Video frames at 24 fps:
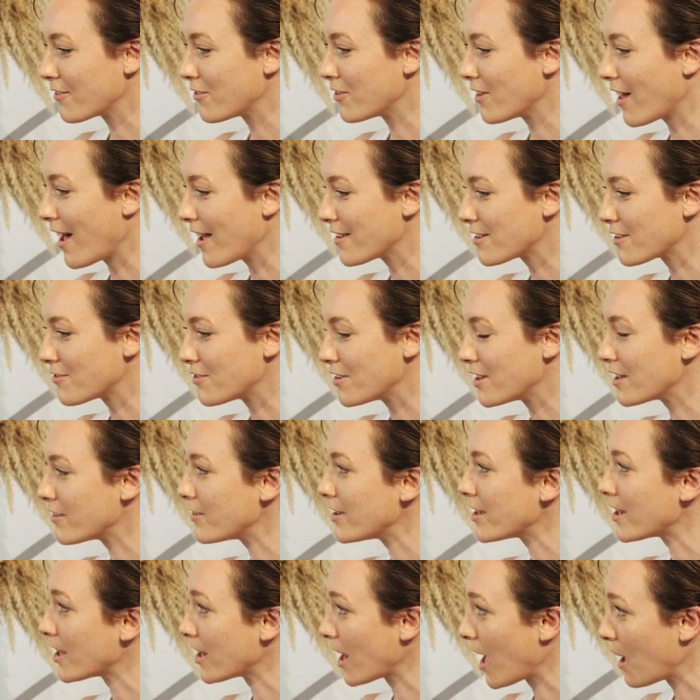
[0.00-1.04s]
philosophy of
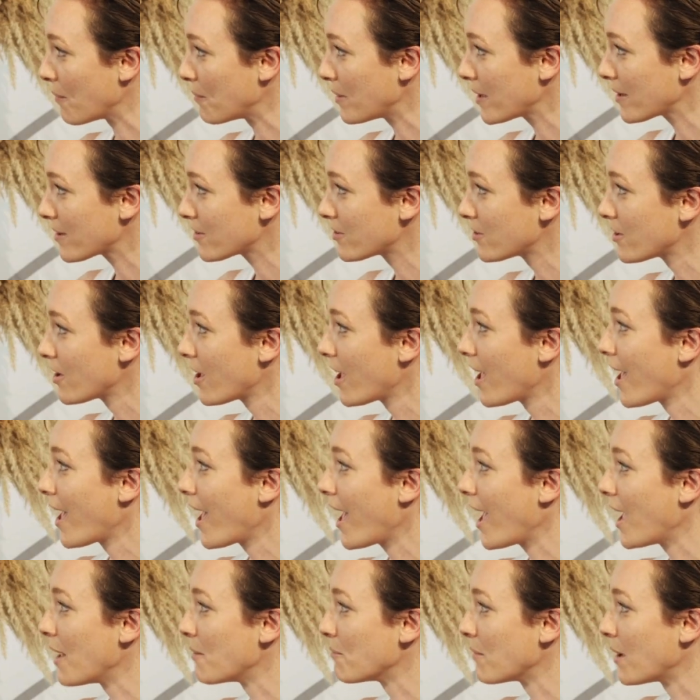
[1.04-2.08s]
economics,
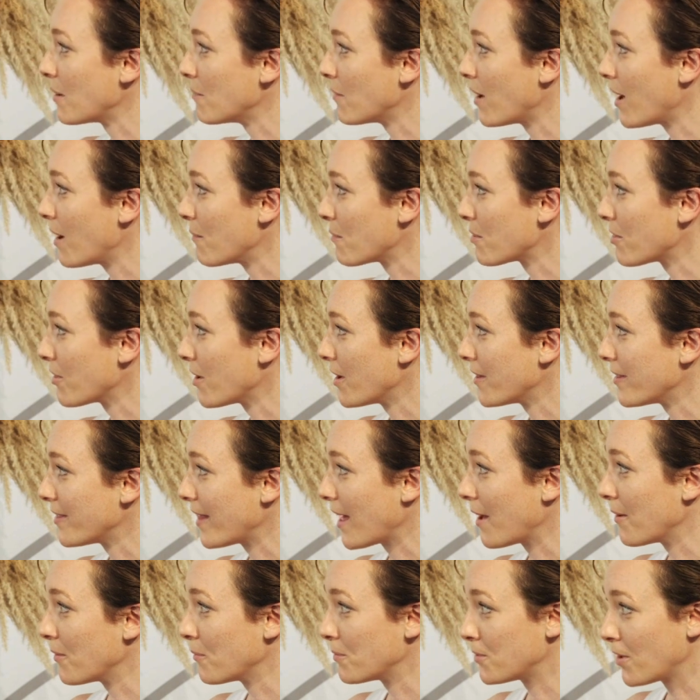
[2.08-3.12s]
and my mom thought
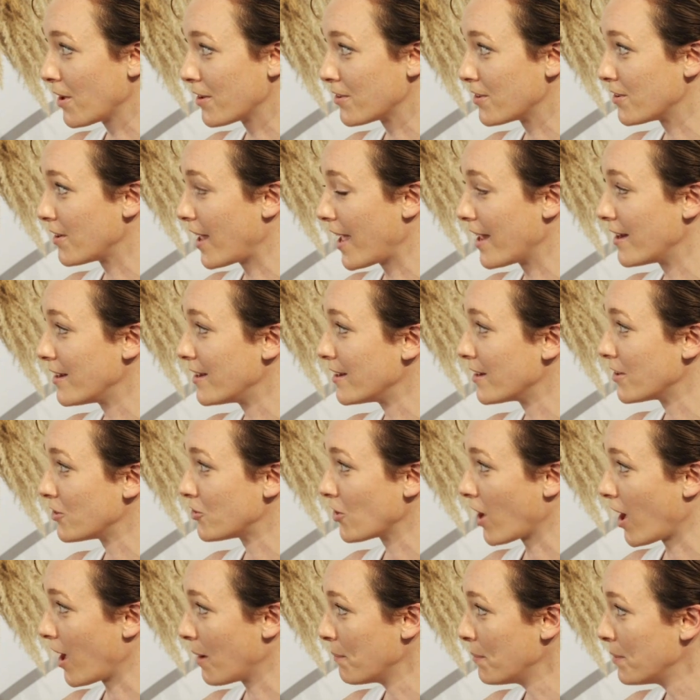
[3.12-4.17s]
that doesn't end in a
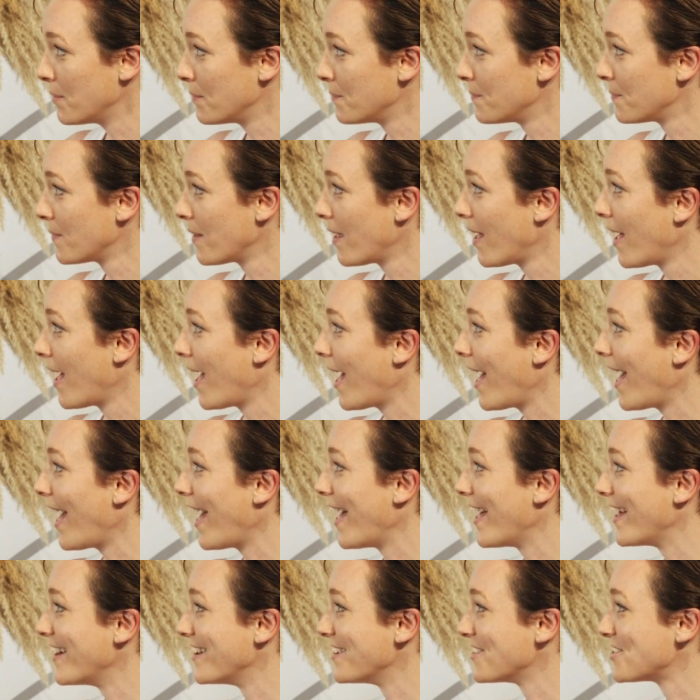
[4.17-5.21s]
job.
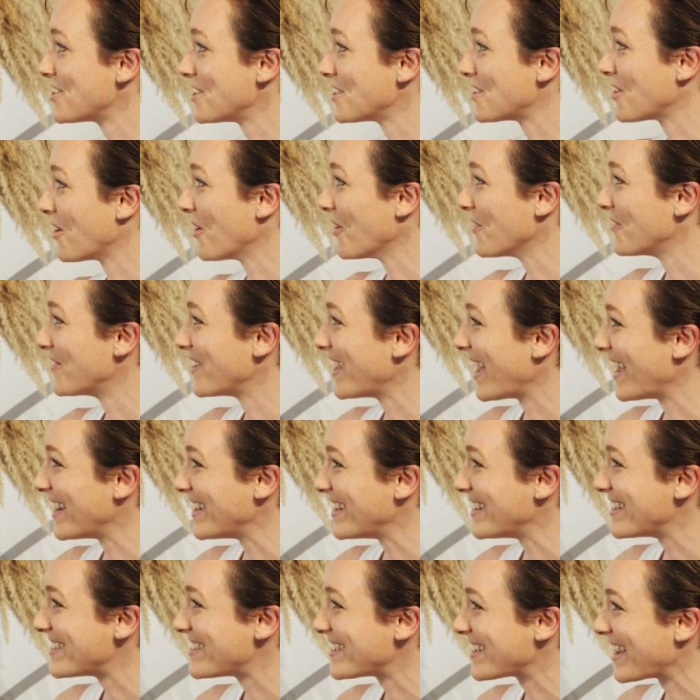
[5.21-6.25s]
And she told me I
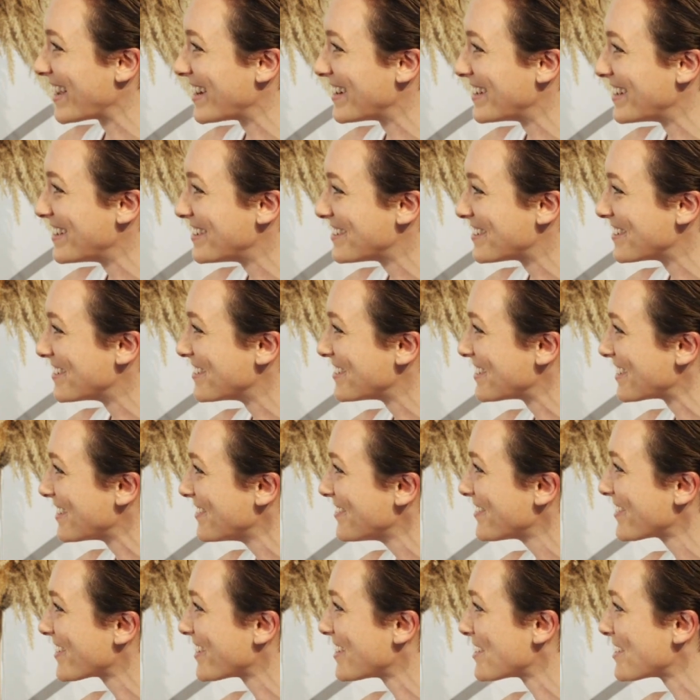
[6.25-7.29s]
needed to get an
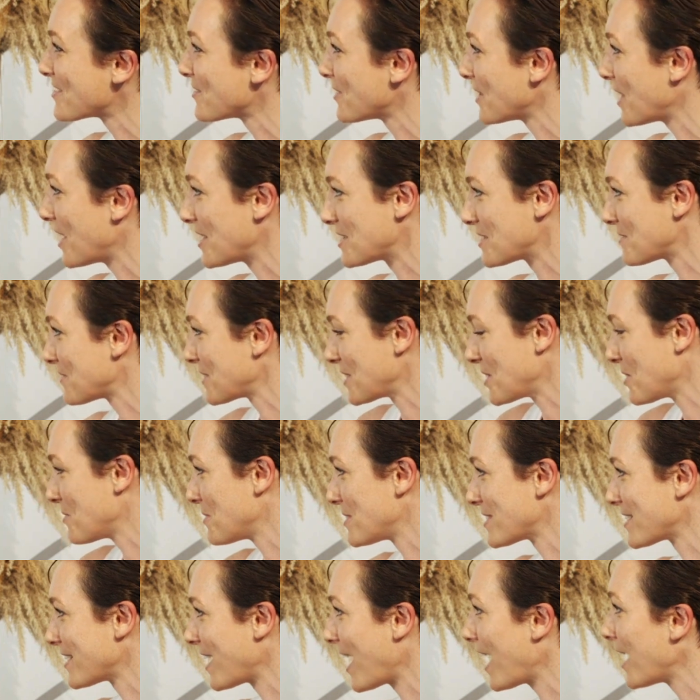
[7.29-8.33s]
internship because philosophy,
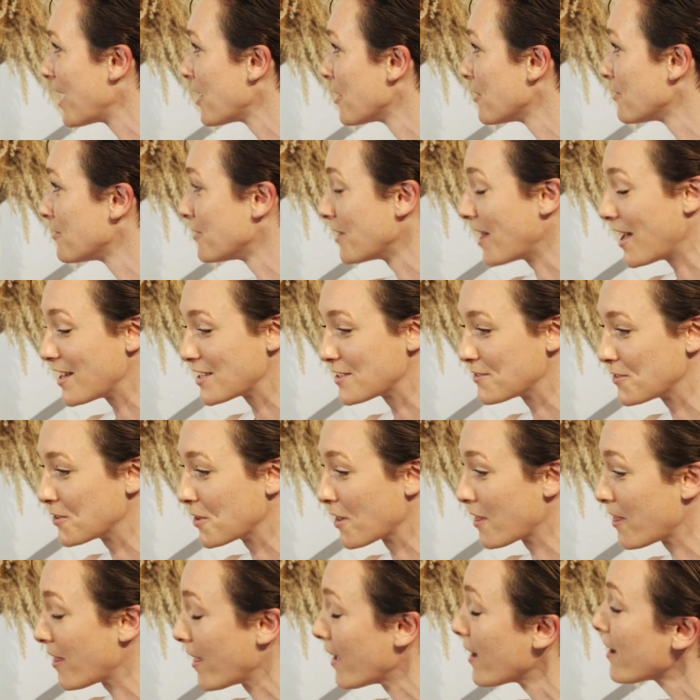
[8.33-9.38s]
nobody's going to hire a philosopher to
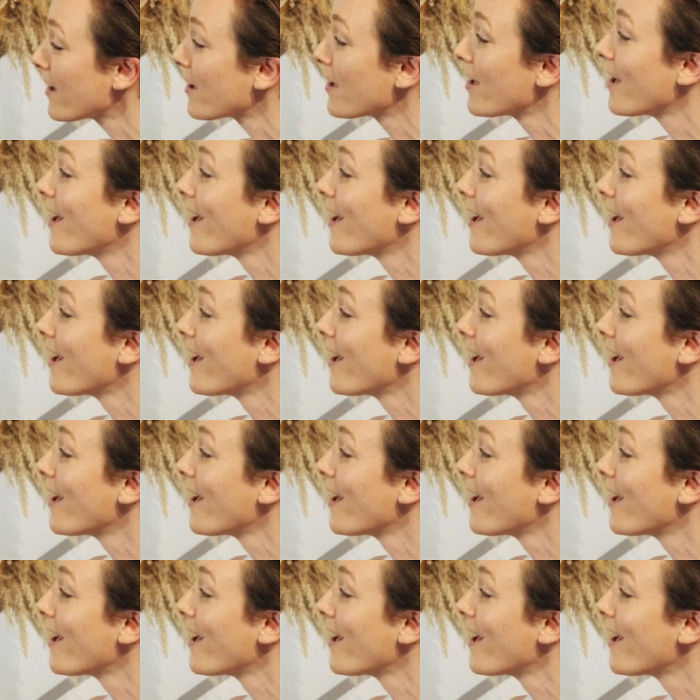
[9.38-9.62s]
think.